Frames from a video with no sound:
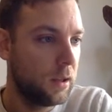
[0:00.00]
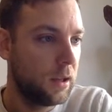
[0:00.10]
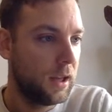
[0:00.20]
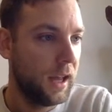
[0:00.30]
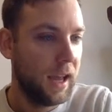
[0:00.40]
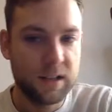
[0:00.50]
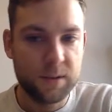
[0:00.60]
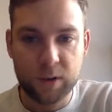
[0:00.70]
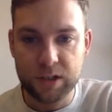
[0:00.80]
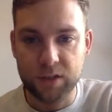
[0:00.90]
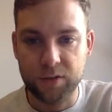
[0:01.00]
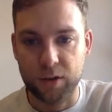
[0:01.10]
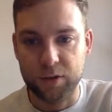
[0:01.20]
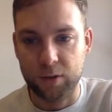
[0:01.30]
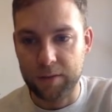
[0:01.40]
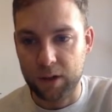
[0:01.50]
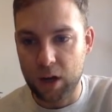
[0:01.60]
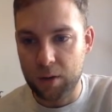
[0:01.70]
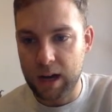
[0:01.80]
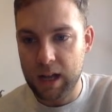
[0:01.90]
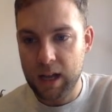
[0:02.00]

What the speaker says: Here's some questions for you to have a go at.